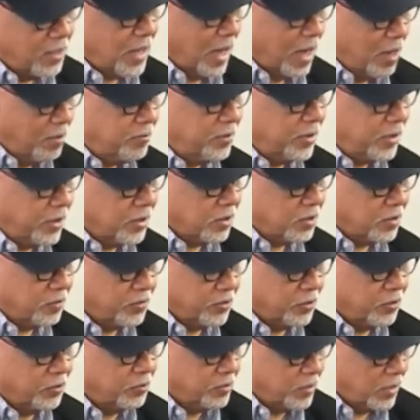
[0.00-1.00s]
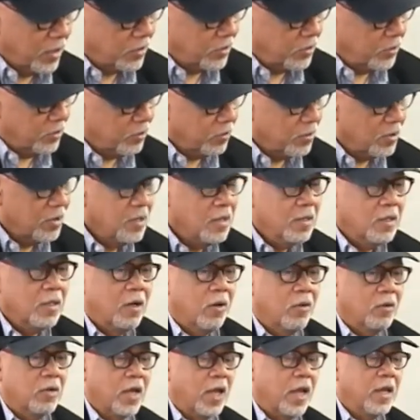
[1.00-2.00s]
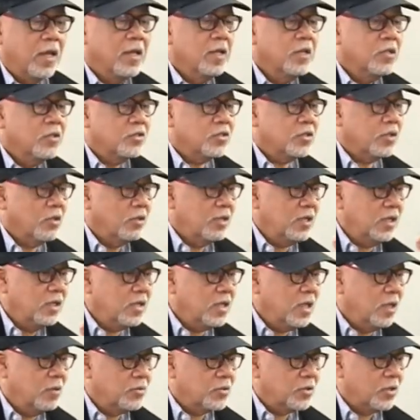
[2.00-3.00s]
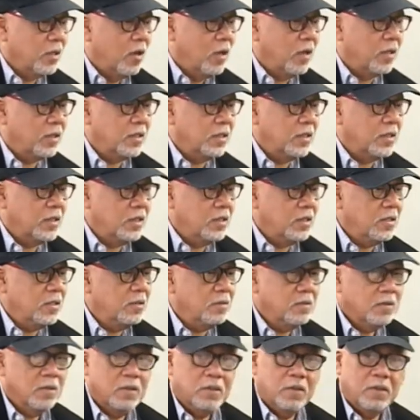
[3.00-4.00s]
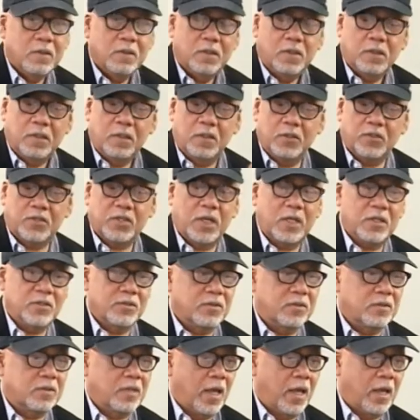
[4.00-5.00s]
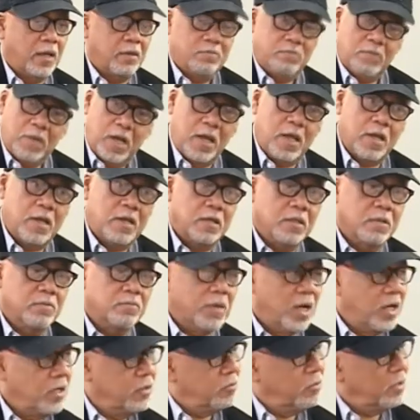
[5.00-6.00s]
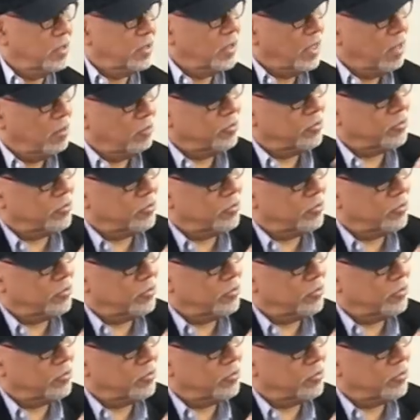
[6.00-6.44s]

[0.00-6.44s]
I'm being interviewed, not you. Okay, so he comes on and he says that, hey, and by the way, I was